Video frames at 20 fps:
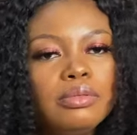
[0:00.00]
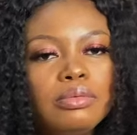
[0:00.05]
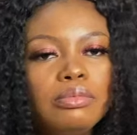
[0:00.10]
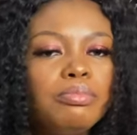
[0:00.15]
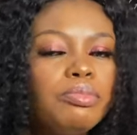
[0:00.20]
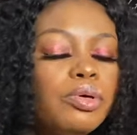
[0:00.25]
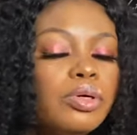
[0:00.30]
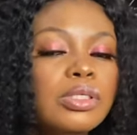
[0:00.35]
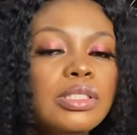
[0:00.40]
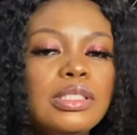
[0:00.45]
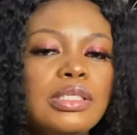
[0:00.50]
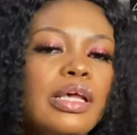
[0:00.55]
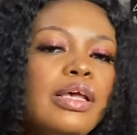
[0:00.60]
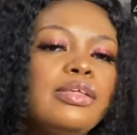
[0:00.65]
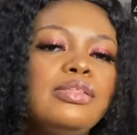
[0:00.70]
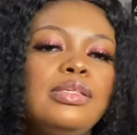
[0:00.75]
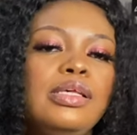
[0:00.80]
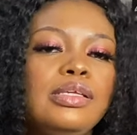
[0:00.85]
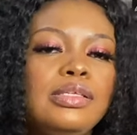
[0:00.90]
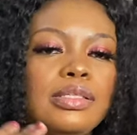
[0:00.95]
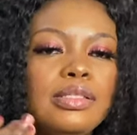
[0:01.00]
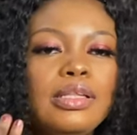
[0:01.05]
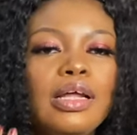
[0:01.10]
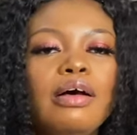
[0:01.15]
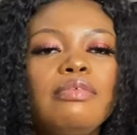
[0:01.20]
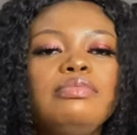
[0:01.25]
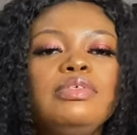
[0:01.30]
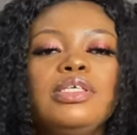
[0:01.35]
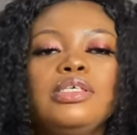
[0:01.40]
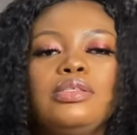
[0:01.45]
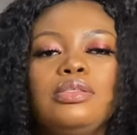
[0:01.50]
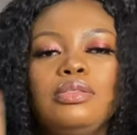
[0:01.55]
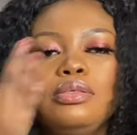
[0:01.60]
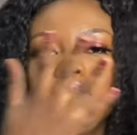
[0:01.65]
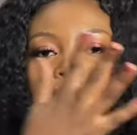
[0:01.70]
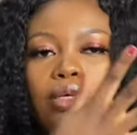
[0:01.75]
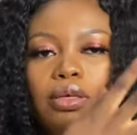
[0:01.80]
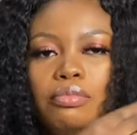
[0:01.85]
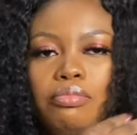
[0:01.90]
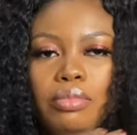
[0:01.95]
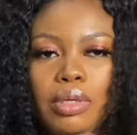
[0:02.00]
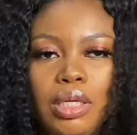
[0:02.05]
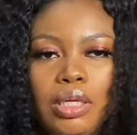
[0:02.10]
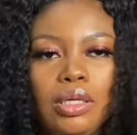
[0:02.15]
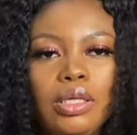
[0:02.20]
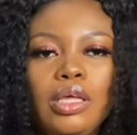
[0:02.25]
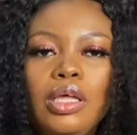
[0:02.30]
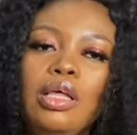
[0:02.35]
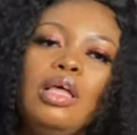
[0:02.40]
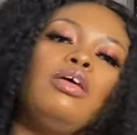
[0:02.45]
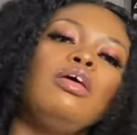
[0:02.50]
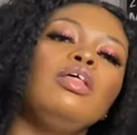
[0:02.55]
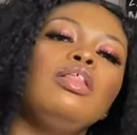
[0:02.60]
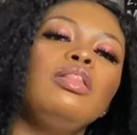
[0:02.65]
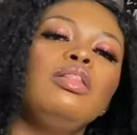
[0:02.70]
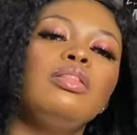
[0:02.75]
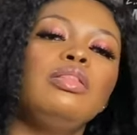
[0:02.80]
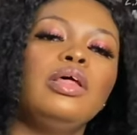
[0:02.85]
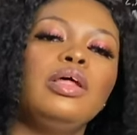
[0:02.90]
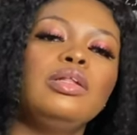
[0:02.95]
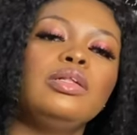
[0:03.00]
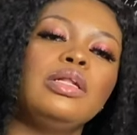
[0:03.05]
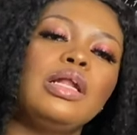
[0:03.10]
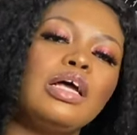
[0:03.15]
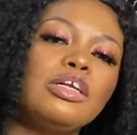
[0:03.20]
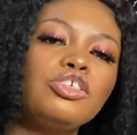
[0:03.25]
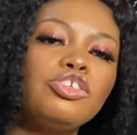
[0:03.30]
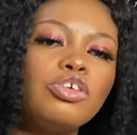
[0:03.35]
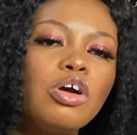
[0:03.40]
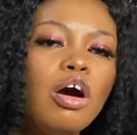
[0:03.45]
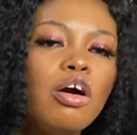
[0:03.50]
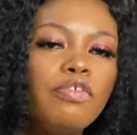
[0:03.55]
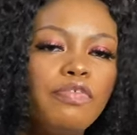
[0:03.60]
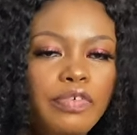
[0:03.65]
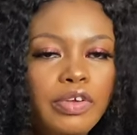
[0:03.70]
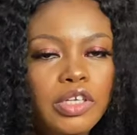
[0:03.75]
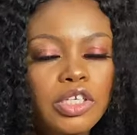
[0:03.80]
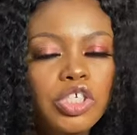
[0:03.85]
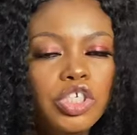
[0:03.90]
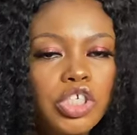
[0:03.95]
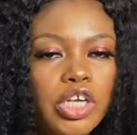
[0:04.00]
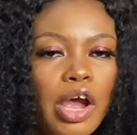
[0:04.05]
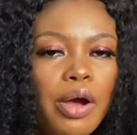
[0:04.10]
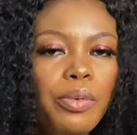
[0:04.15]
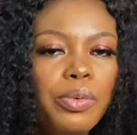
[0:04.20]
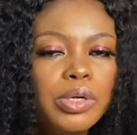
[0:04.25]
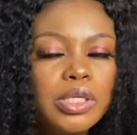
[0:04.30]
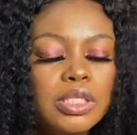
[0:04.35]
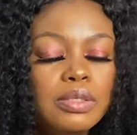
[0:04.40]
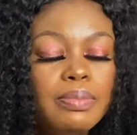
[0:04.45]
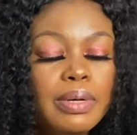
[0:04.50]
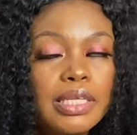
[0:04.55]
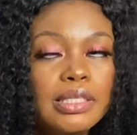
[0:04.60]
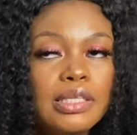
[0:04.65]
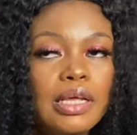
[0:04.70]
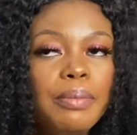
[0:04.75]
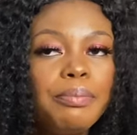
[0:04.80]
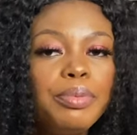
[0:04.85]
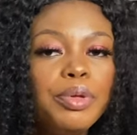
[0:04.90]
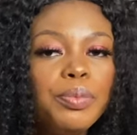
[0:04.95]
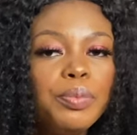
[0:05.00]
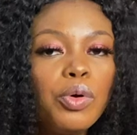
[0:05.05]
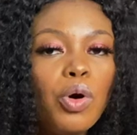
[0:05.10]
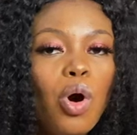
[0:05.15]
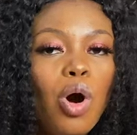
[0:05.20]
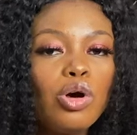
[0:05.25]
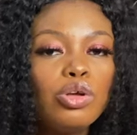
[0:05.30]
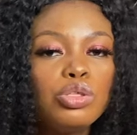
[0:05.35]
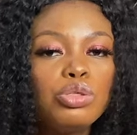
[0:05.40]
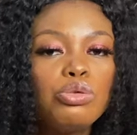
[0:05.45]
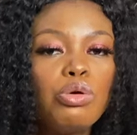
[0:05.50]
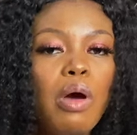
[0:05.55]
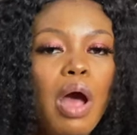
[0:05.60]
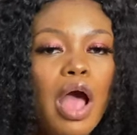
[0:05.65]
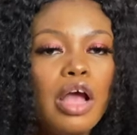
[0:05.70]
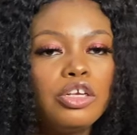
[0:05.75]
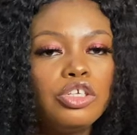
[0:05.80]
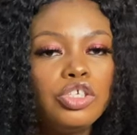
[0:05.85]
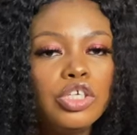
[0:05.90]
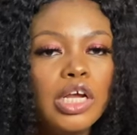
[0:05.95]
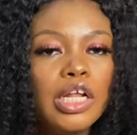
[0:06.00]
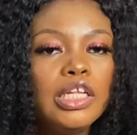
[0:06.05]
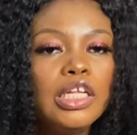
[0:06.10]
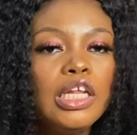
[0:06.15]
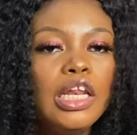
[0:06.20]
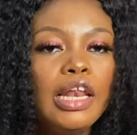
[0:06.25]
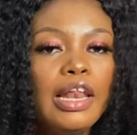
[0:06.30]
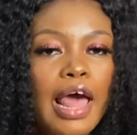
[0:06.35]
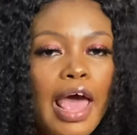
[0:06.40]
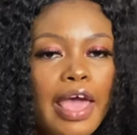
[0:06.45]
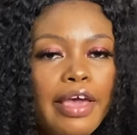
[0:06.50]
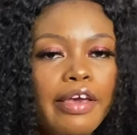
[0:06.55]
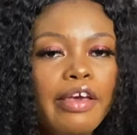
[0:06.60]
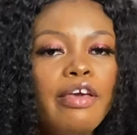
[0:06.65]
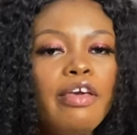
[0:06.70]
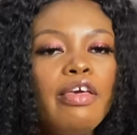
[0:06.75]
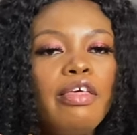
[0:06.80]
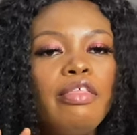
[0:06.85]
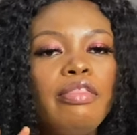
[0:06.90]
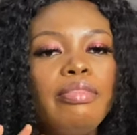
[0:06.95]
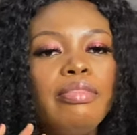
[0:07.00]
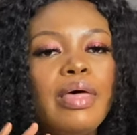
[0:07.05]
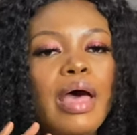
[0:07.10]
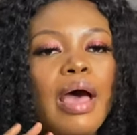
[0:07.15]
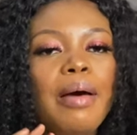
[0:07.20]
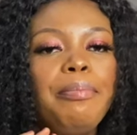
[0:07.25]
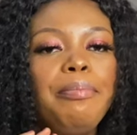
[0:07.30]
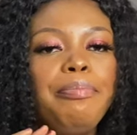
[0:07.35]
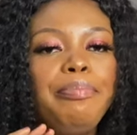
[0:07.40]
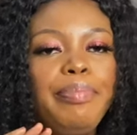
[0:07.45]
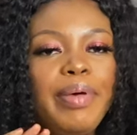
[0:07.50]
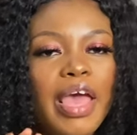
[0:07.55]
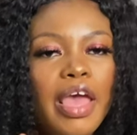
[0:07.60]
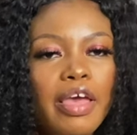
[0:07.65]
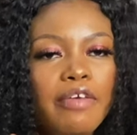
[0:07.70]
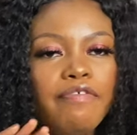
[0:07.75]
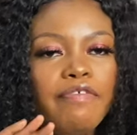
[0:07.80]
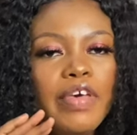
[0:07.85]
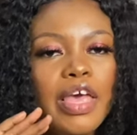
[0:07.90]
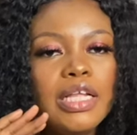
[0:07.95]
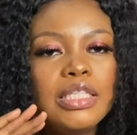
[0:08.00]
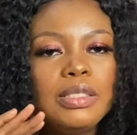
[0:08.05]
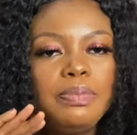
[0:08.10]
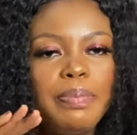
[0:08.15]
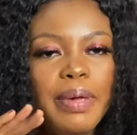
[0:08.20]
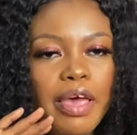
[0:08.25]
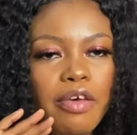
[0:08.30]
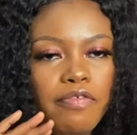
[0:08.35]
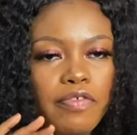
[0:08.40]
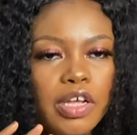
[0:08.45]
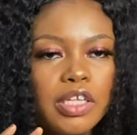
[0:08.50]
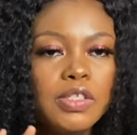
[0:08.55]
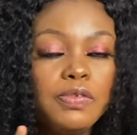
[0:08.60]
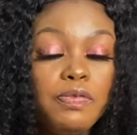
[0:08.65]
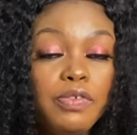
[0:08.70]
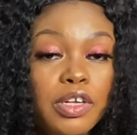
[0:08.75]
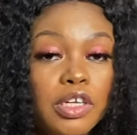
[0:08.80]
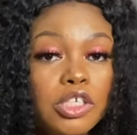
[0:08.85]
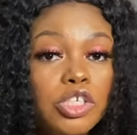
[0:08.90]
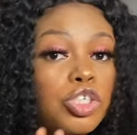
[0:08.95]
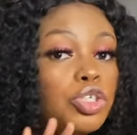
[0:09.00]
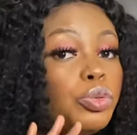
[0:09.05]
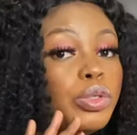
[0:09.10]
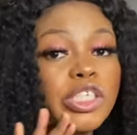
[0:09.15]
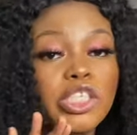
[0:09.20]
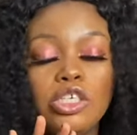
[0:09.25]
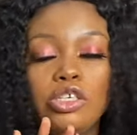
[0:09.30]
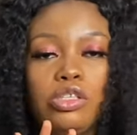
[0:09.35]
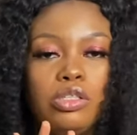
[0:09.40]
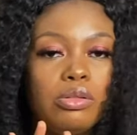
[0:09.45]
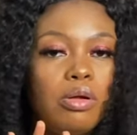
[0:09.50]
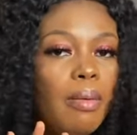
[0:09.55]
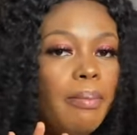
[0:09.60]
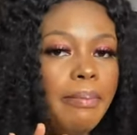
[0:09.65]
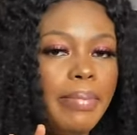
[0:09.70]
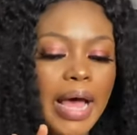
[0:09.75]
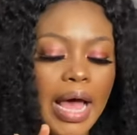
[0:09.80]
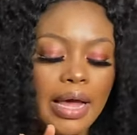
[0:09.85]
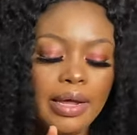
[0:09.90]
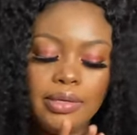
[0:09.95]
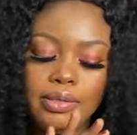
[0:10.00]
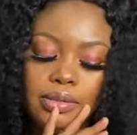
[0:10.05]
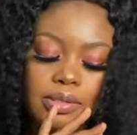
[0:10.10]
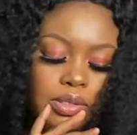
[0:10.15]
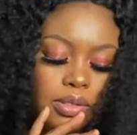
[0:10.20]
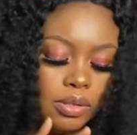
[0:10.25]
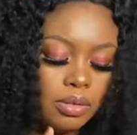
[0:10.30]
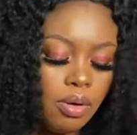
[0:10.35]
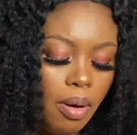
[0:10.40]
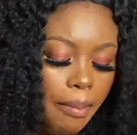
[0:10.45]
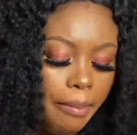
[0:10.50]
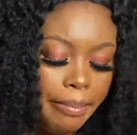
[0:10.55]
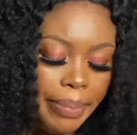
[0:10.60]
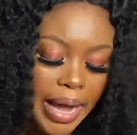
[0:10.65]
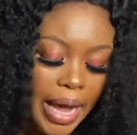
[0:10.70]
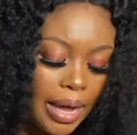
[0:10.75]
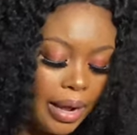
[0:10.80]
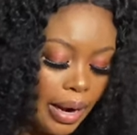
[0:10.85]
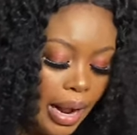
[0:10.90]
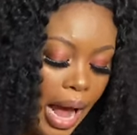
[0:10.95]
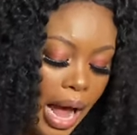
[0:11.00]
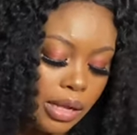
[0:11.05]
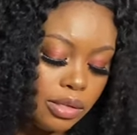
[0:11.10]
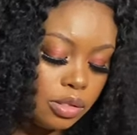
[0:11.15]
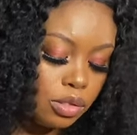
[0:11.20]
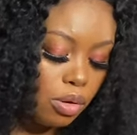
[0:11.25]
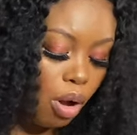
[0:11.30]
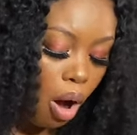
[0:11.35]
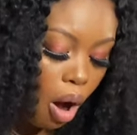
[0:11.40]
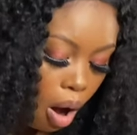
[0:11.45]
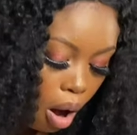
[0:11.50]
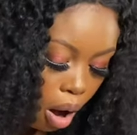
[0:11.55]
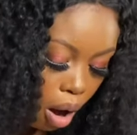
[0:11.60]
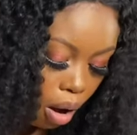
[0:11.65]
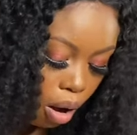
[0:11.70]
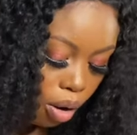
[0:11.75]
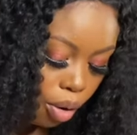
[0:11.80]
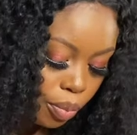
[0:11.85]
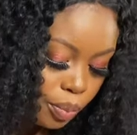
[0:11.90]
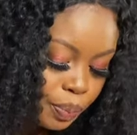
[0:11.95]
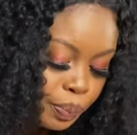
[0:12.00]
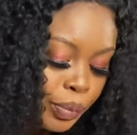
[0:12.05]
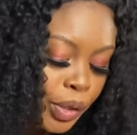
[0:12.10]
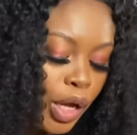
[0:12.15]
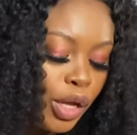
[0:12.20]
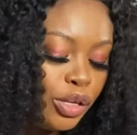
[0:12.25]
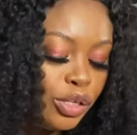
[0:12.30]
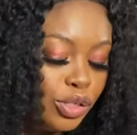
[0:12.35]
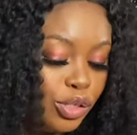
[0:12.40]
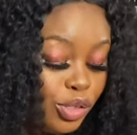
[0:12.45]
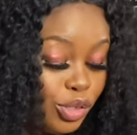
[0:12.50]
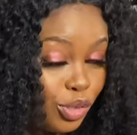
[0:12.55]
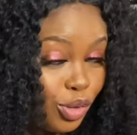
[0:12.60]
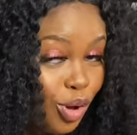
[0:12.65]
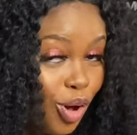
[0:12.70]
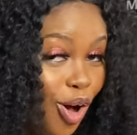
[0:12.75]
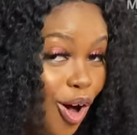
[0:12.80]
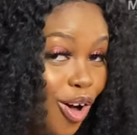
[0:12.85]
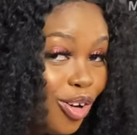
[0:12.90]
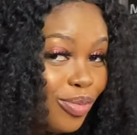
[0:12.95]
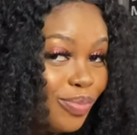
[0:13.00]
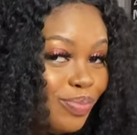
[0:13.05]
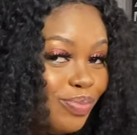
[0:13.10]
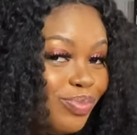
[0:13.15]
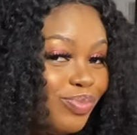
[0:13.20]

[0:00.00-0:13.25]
bronzers and stuff, just to give me the natural finish I want. But some people also actually like that perfect finish, which is not bad. It's not bad at all. So